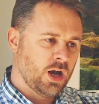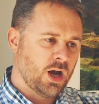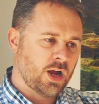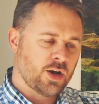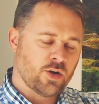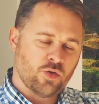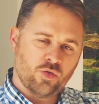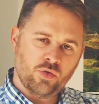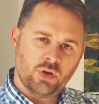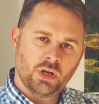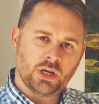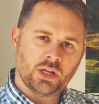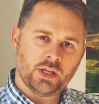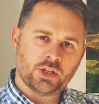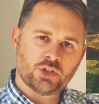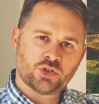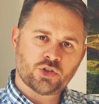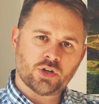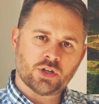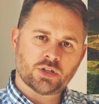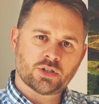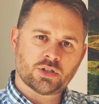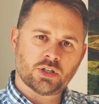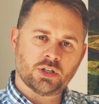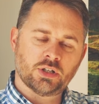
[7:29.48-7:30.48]
had a really
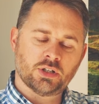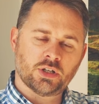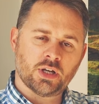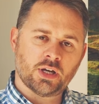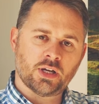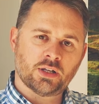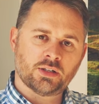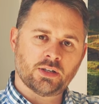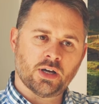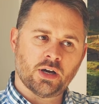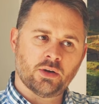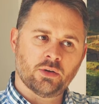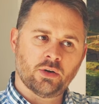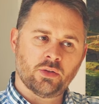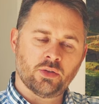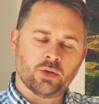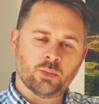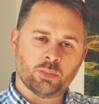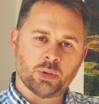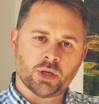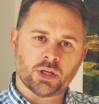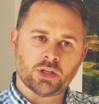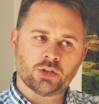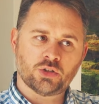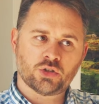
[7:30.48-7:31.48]
interesting day down on the
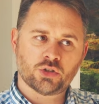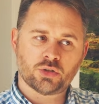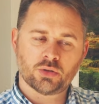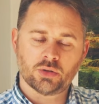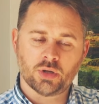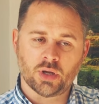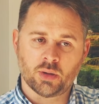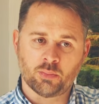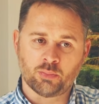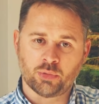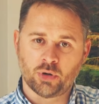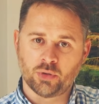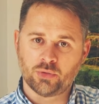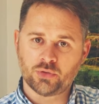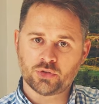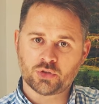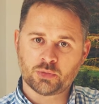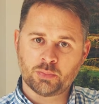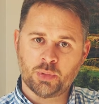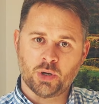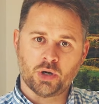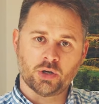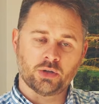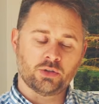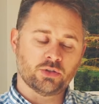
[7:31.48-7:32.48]
beach at Brothers
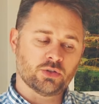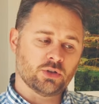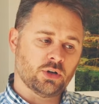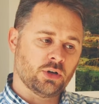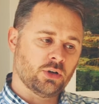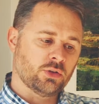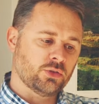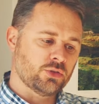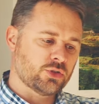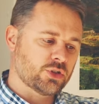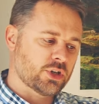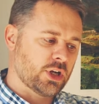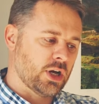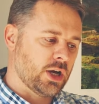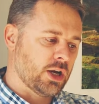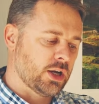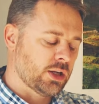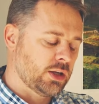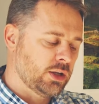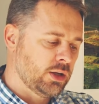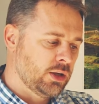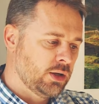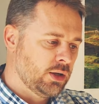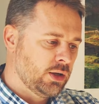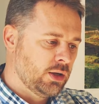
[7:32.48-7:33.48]
Point on
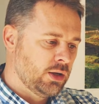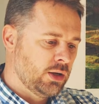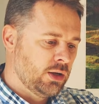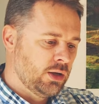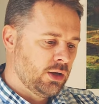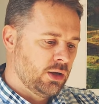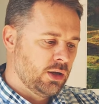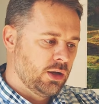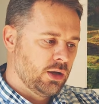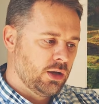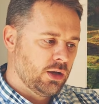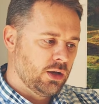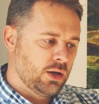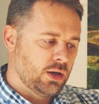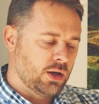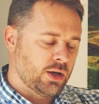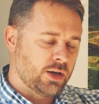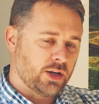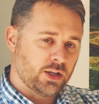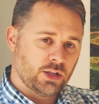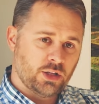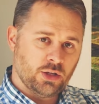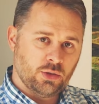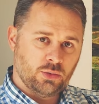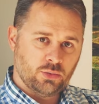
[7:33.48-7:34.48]
Skye,
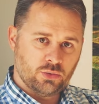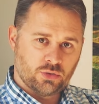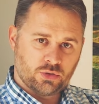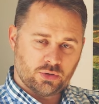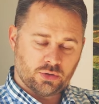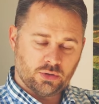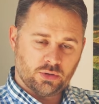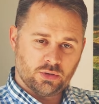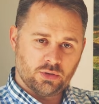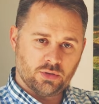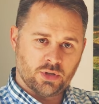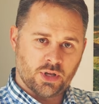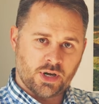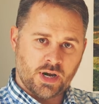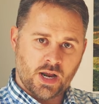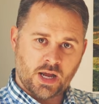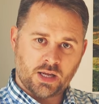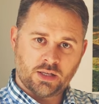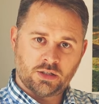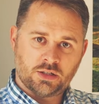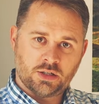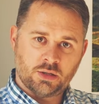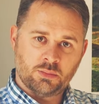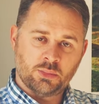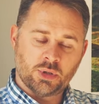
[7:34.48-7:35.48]
and I used the
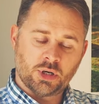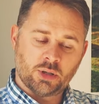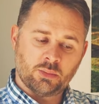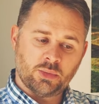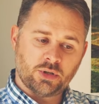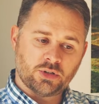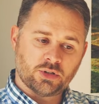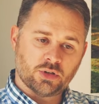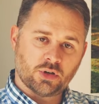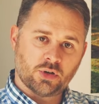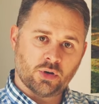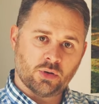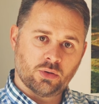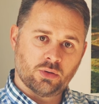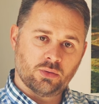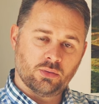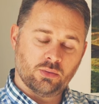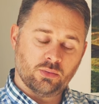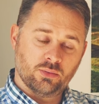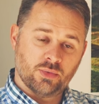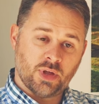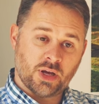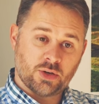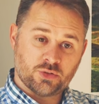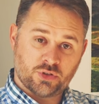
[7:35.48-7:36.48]
90mm.
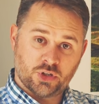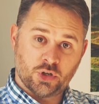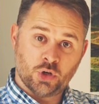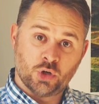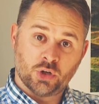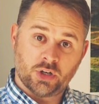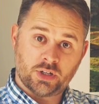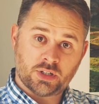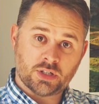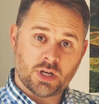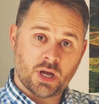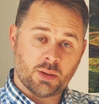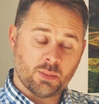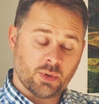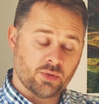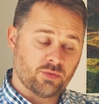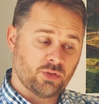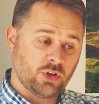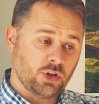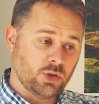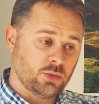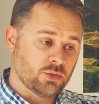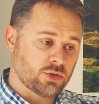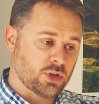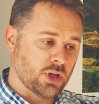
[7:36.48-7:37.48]
That was the only time I've
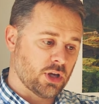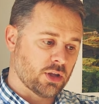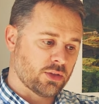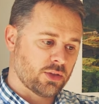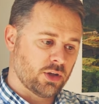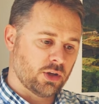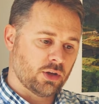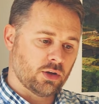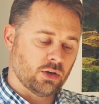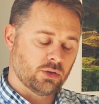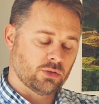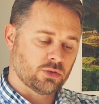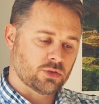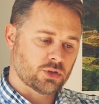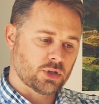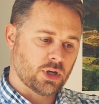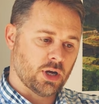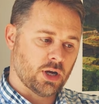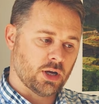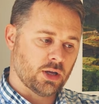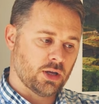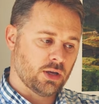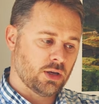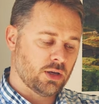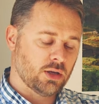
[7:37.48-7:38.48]
used it, I think, on
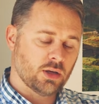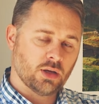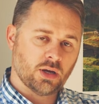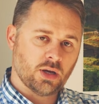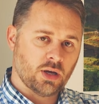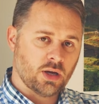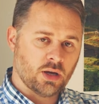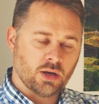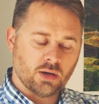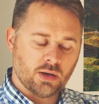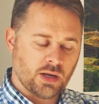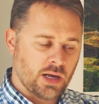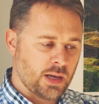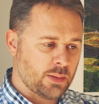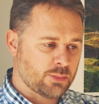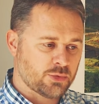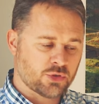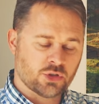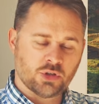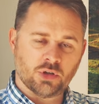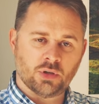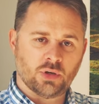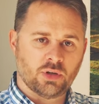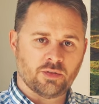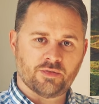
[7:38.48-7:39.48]
Skye.
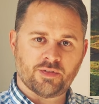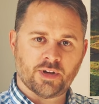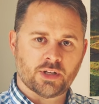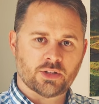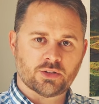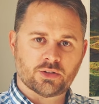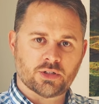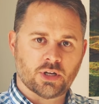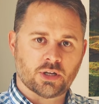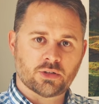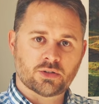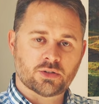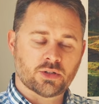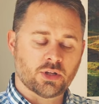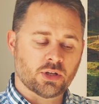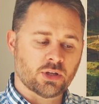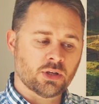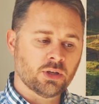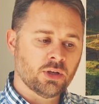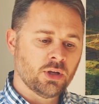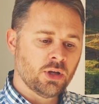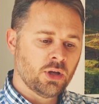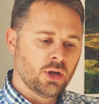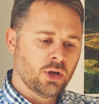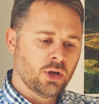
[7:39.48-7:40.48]
Absolutely
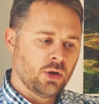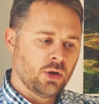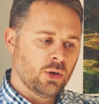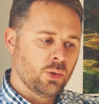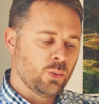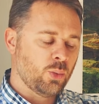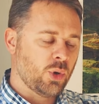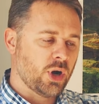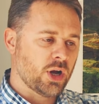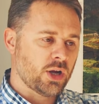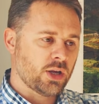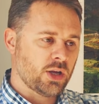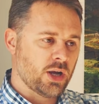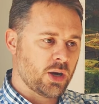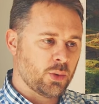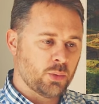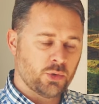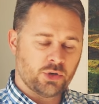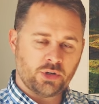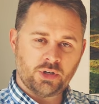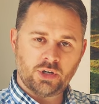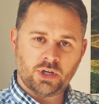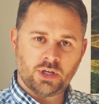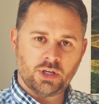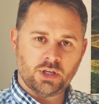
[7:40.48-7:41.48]
fantastic. Why I
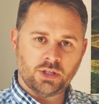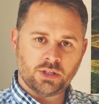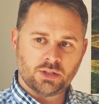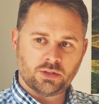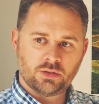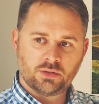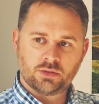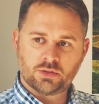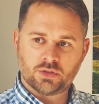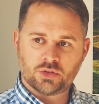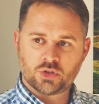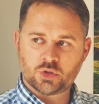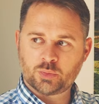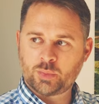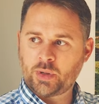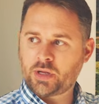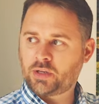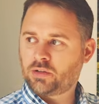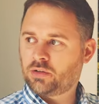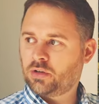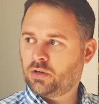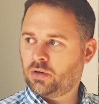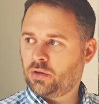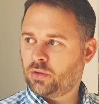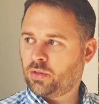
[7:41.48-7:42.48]
would need to
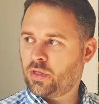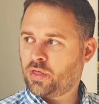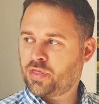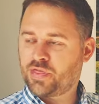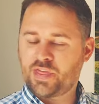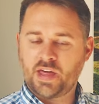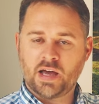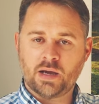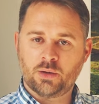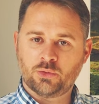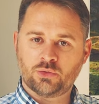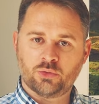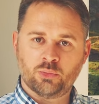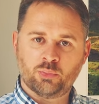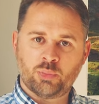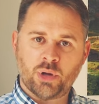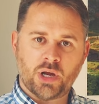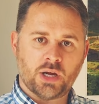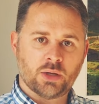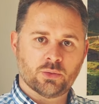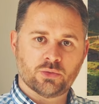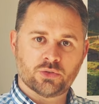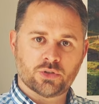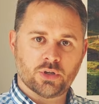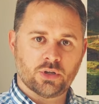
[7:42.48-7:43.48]
spend another
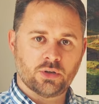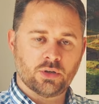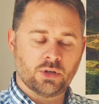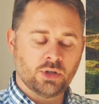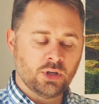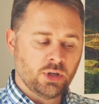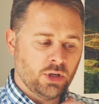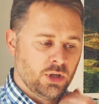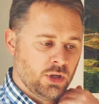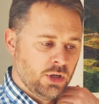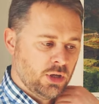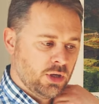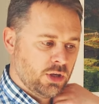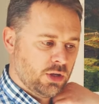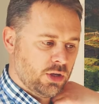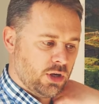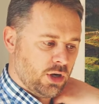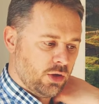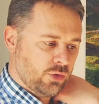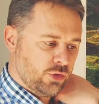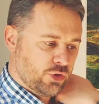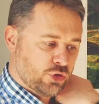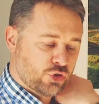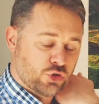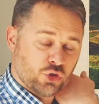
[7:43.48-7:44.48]
£1,000
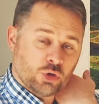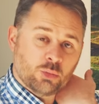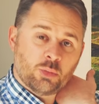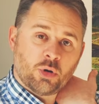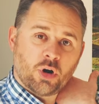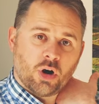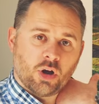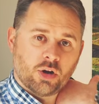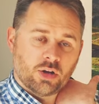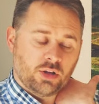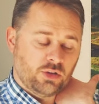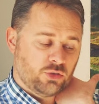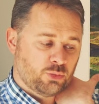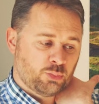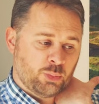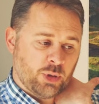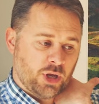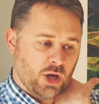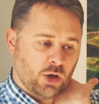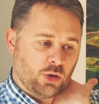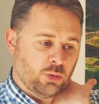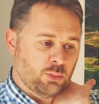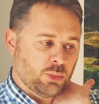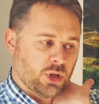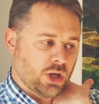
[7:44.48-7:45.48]
on the Summaron is
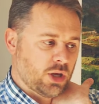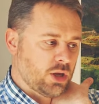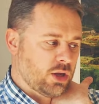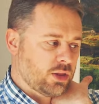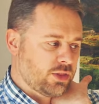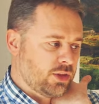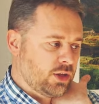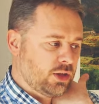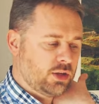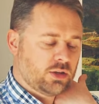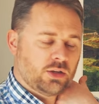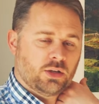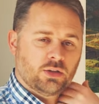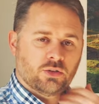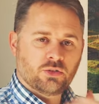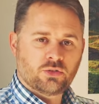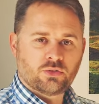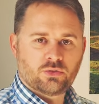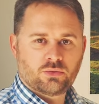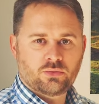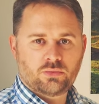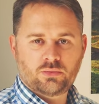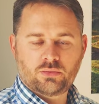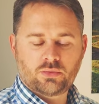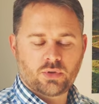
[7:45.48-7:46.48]
beyond me. I think
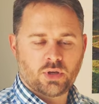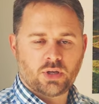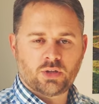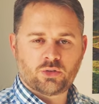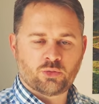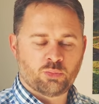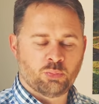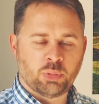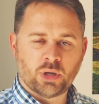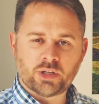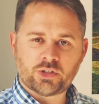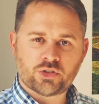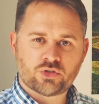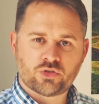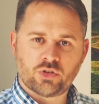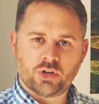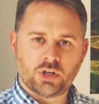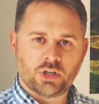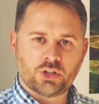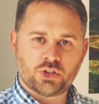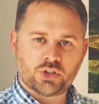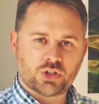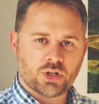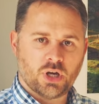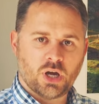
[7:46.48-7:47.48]
it's
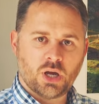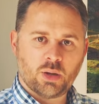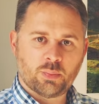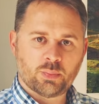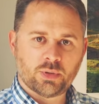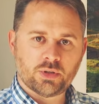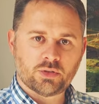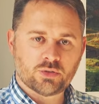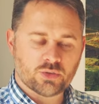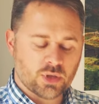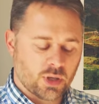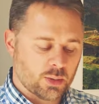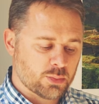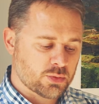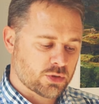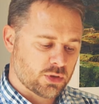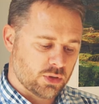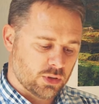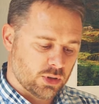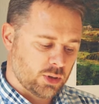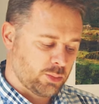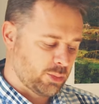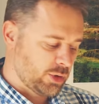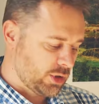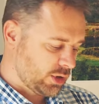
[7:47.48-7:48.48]
blisteringly sharp. It's
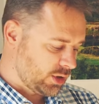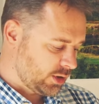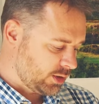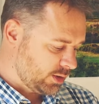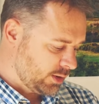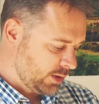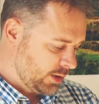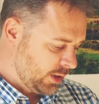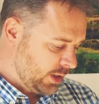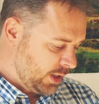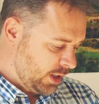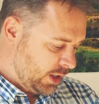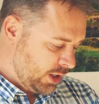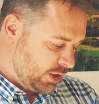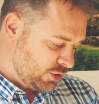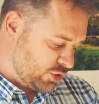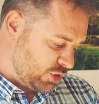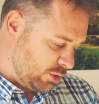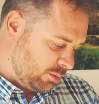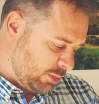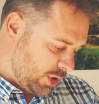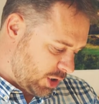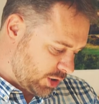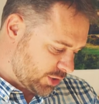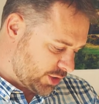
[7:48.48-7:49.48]
absolutely brilliant.
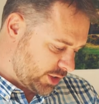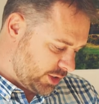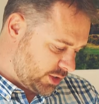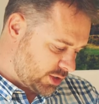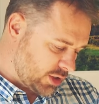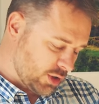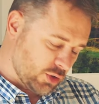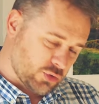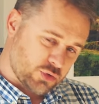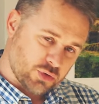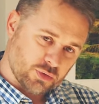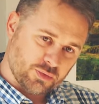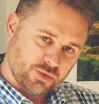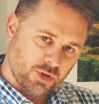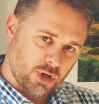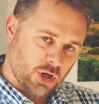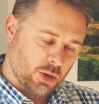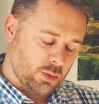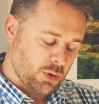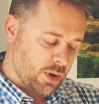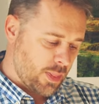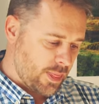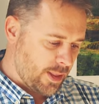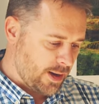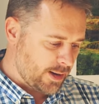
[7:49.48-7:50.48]
So more details to
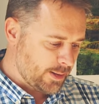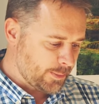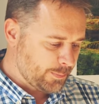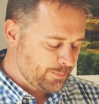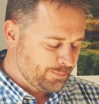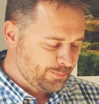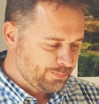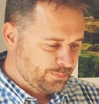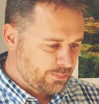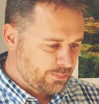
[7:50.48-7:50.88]
follow on that.